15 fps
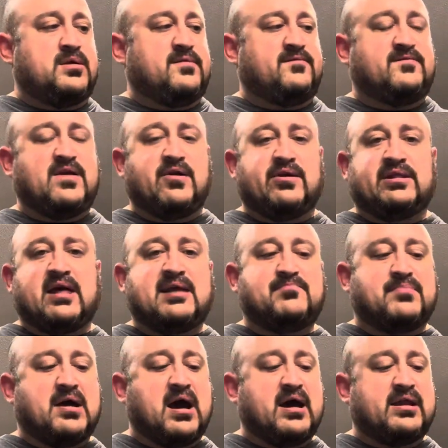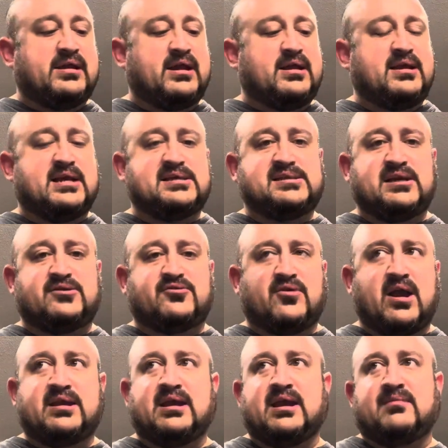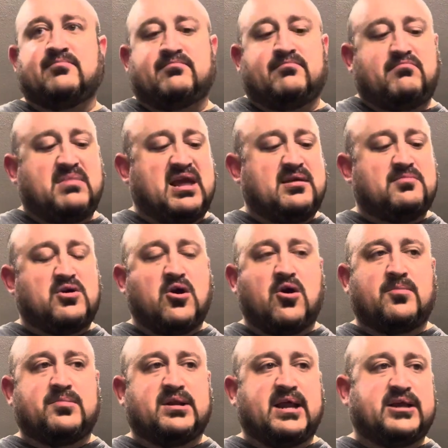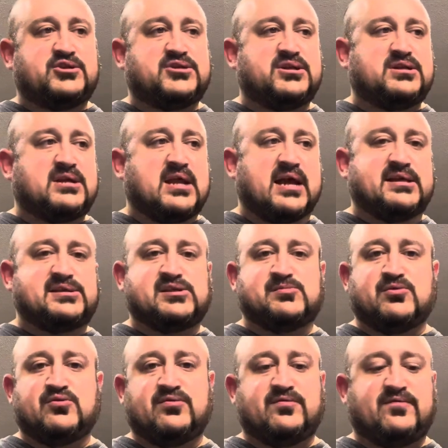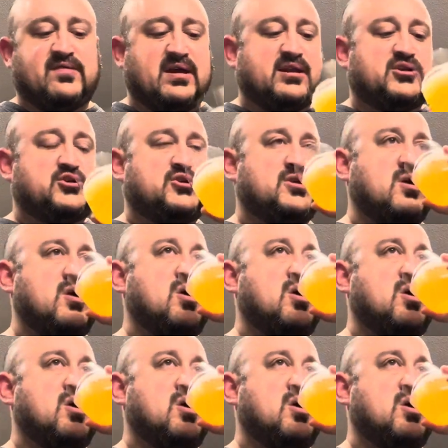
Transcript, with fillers: Very light bodied, easy drinking, medium carbonation, nice smooth finish.